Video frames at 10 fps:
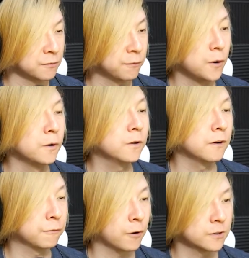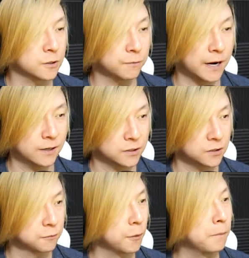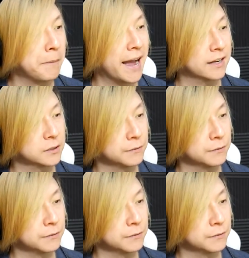full fronts of houses, full backs